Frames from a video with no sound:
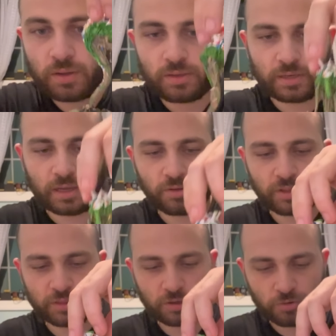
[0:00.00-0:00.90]
Now
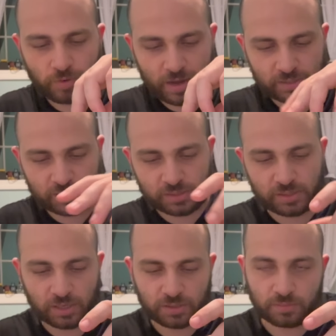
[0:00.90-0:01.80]
that the grass is
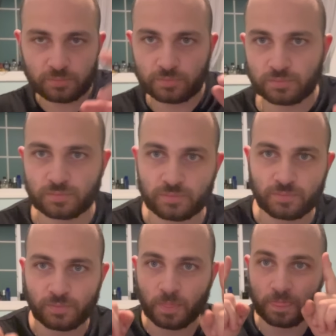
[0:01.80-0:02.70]
done,
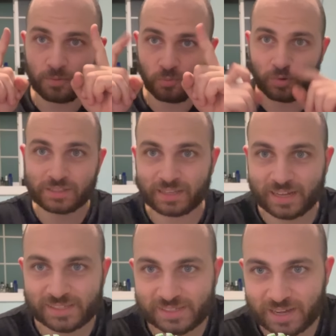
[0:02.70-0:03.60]
one
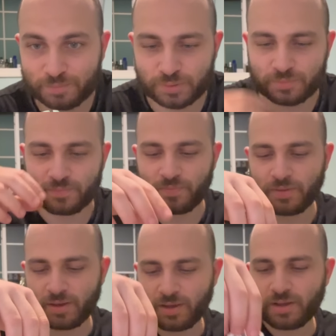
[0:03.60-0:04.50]
last step.
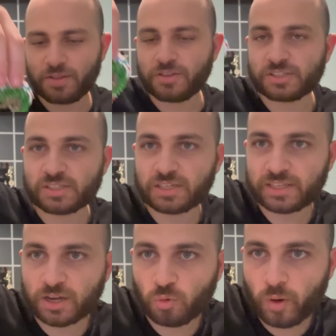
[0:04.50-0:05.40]
This is going to
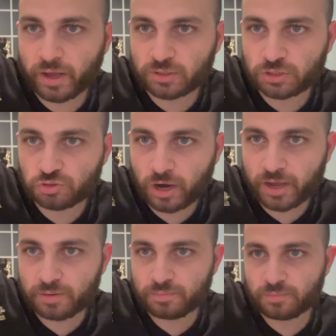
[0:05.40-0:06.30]
take a while to
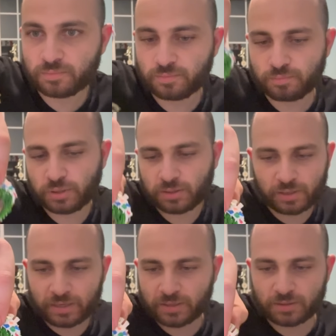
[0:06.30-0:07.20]
dry, but
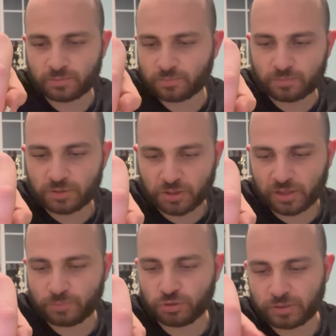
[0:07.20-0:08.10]
like nothing
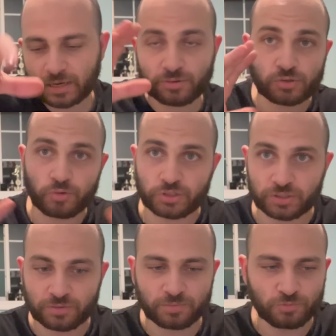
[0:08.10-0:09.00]
I'm doing now is going
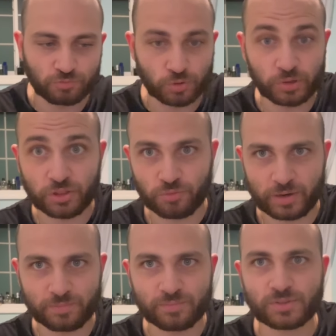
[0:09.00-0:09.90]
to ruin the
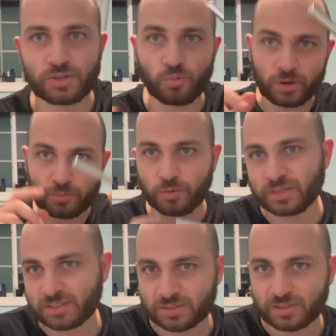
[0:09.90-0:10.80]
rim. So one
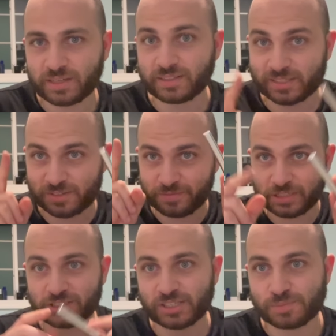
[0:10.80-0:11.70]
moment, and let's
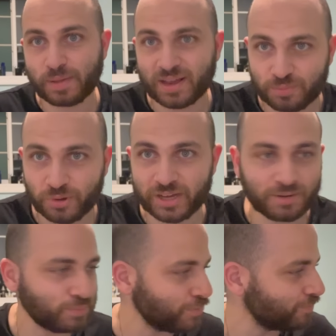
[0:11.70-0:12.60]
finish this bad boy up.